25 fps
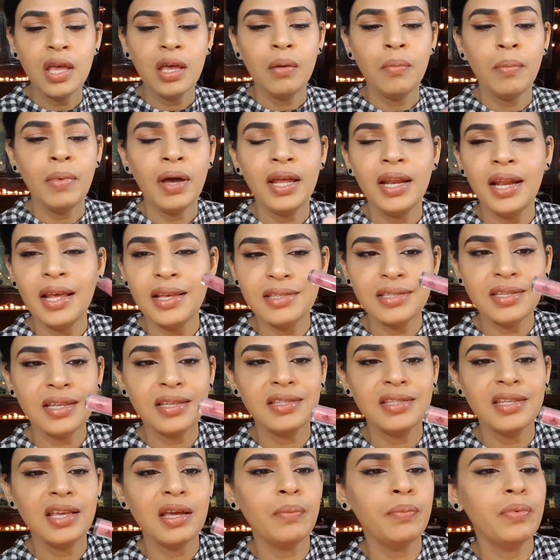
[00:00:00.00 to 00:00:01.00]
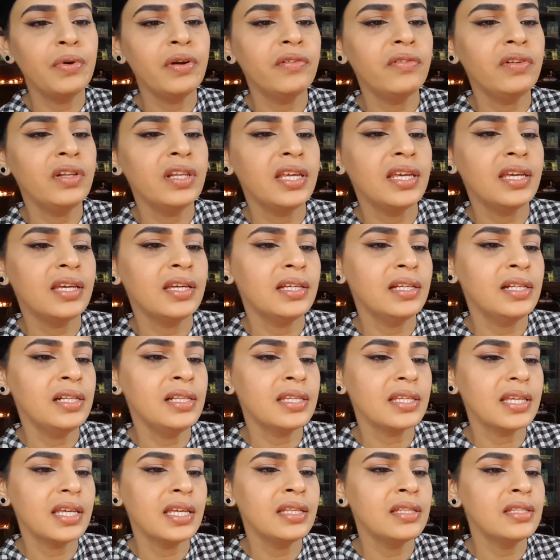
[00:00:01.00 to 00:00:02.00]
my Anastasia Beverly Hills
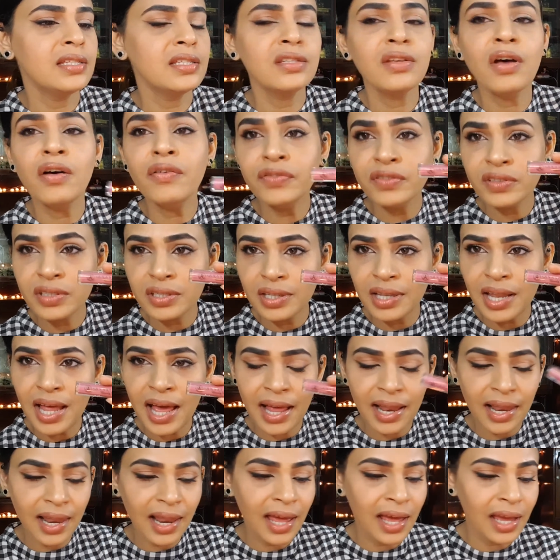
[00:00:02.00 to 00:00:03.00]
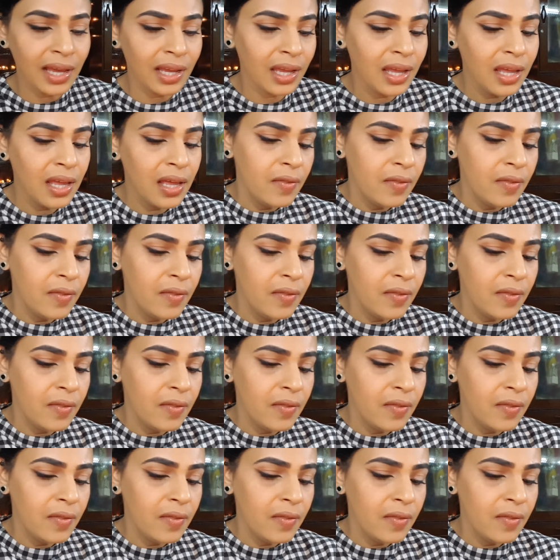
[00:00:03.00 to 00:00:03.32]
in soft lilac.